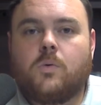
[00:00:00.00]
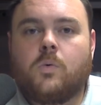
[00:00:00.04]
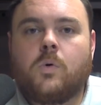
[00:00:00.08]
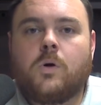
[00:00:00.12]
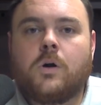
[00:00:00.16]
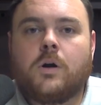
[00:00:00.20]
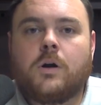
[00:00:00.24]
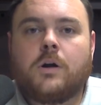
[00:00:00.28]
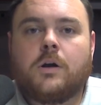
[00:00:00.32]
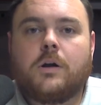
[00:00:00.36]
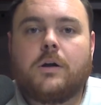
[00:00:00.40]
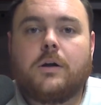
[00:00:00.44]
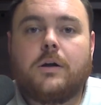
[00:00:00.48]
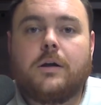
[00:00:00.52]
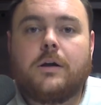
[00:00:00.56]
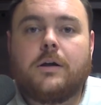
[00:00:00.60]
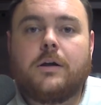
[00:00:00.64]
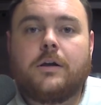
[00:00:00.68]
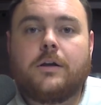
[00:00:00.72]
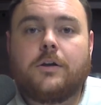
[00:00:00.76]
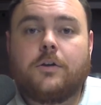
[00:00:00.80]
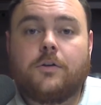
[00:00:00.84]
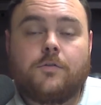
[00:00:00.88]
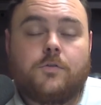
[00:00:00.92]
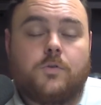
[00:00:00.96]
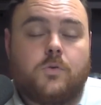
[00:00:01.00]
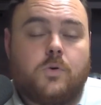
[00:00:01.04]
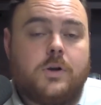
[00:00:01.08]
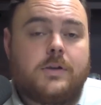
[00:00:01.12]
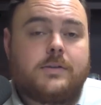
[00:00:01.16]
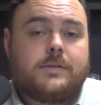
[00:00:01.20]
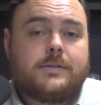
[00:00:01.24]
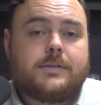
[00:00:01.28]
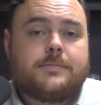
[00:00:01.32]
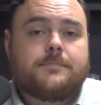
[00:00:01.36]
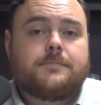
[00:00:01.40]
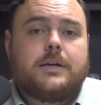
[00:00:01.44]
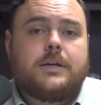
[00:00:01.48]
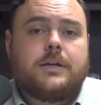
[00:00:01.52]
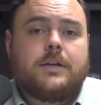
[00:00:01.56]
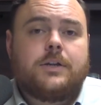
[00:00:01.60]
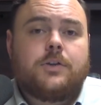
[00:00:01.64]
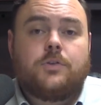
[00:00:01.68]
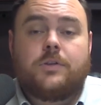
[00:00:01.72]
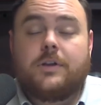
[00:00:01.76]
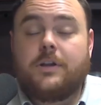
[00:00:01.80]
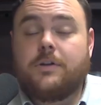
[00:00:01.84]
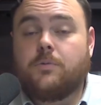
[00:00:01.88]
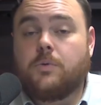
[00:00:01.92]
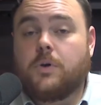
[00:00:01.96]
or your voice.
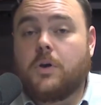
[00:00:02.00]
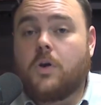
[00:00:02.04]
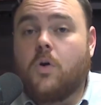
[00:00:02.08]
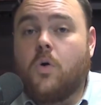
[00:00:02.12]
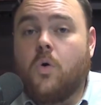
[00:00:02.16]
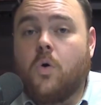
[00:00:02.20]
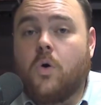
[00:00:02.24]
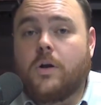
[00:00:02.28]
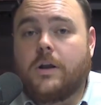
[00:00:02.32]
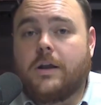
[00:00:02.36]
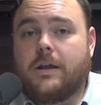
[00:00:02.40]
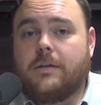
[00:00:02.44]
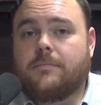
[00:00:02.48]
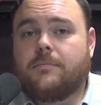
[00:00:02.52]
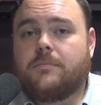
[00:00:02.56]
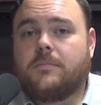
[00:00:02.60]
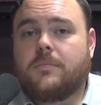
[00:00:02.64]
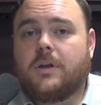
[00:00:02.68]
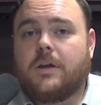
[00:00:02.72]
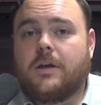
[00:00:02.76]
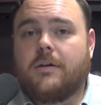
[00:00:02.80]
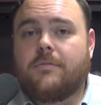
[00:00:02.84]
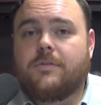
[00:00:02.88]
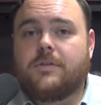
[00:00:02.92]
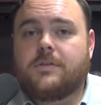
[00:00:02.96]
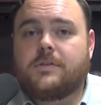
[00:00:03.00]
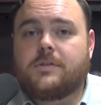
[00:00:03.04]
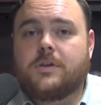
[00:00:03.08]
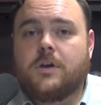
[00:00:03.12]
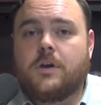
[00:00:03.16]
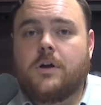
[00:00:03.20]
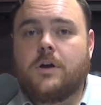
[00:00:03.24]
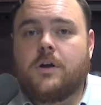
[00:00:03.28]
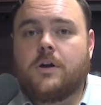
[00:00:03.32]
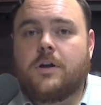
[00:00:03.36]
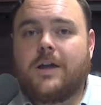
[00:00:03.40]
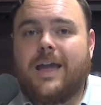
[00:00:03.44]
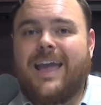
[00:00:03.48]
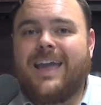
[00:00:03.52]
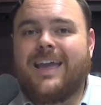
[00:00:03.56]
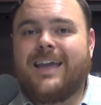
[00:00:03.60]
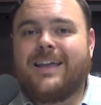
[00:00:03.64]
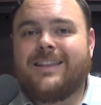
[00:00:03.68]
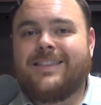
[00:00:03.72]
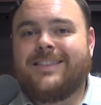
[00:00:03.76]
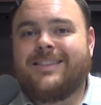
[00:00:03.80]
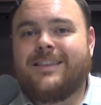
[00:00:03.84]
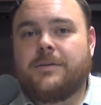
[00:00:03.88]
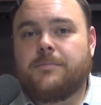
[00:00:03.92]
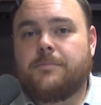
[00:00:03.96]
You'll need a recording of the song
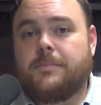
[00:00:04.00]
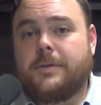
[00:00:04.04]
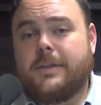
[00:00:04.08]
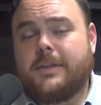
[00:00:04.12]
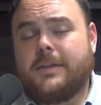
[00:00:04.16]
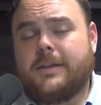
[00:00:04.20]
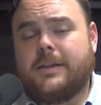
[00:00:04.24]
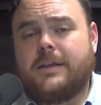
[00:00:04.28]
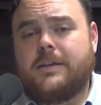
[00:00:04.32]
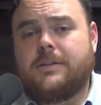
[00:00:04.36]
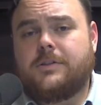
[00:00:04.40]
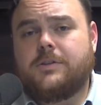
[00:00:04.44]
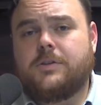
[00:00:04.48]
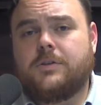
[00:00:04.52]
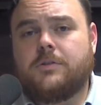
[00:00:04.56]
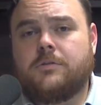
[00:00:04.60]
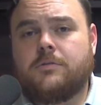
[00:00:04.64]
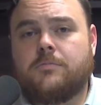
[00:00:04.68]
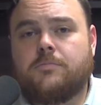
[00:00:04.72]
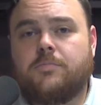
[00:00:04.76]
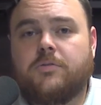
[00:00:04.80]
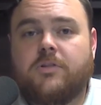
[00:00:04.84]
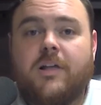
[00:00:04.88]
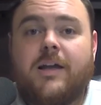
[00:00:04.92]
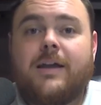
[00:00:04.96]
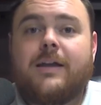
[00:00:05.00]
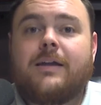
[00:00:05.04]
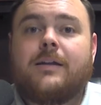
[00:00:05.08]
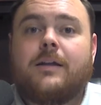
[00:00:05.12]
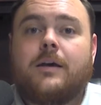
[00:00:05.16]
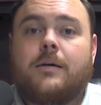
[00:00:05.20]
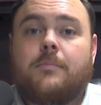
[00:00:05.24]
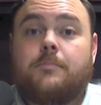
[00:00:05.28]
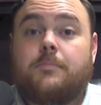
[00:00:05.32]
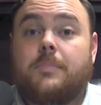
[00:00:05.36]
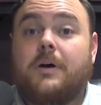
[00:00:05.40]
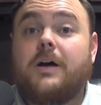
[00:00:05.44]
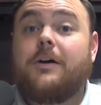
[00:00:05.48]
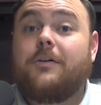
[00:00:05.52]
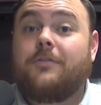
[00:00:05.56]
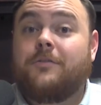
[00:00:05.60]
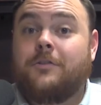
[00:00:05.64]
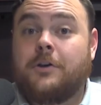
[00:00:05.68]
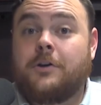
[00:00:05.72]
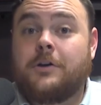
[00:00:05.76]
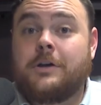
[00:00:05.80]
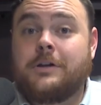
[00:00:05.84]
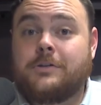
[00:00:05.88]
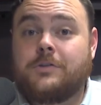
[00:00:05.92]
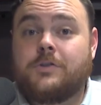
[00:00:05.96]
and the ability to play it above
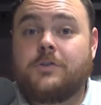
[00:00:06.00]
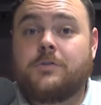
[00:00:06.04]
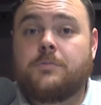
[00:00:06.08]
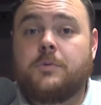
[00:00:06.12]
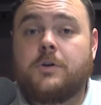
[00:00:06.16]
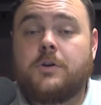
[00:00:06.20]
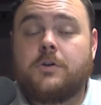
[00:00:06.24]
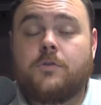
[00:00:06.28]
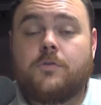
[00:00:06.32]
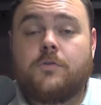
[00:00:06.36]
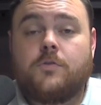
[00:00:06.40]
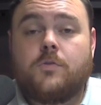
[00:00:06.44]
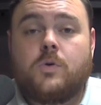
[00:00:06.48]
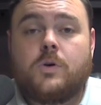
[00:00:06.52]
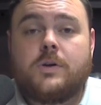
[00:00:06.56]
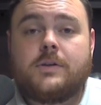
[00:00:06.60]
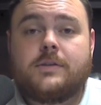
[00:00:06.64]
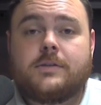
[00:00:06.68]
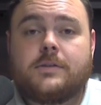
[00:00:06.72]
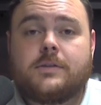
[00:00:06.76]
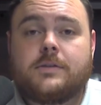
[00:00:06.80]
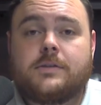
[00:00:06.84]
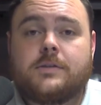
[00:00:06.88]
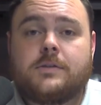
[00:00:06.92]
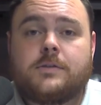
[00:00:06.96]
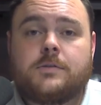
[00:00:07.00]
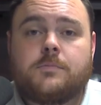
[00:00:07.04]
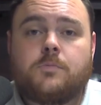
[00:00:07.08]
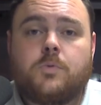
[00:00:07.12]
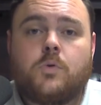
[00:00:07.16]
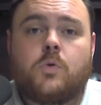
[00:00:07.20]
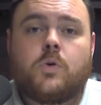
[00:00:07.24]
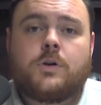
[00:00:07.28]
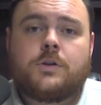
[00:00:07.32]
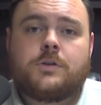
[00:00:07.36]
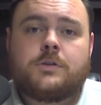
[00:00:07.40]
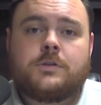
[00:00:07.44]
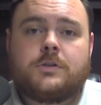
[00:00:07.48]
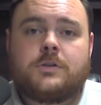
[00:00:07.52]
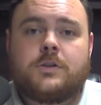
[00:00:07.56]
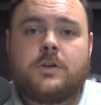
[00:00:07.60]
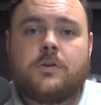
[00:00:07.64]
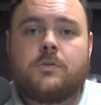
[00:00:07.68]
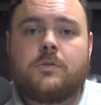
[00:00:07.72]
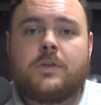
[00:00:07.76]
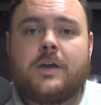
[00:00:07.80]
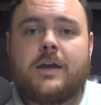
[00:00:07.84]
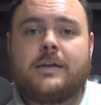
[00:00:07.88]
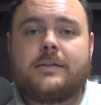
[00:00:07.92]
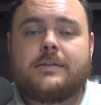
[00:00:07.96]
your instrument or voice. This is important
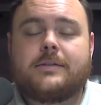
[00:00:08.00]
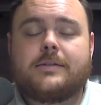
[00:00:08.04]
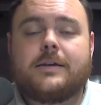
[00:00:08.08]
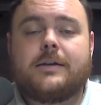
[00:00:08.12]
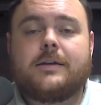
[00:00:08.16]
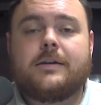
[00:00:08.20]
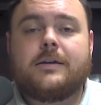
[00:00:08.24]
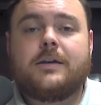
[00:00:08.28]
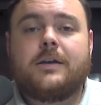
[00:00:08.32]
so that